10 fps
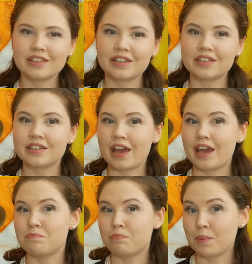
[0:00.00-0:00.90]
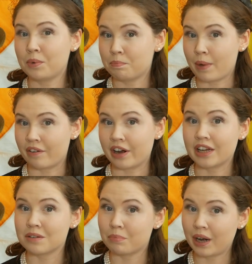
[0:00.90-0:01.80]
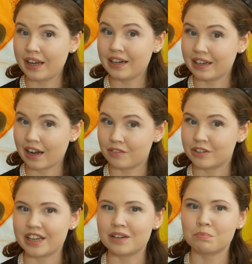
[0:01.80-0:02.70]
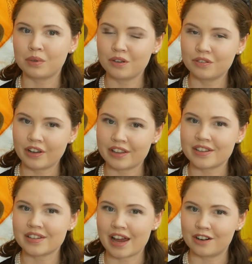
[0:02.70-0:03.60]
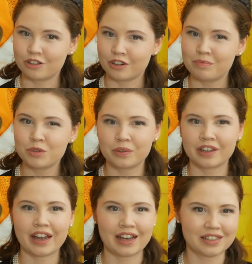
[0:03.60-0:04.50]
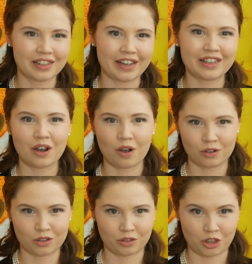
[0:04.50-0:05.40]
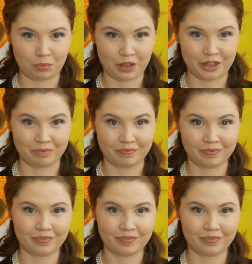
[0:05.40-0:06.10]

This is a bubble beret completely covered in blue feathers and trimmed with a cascading ostrich plume.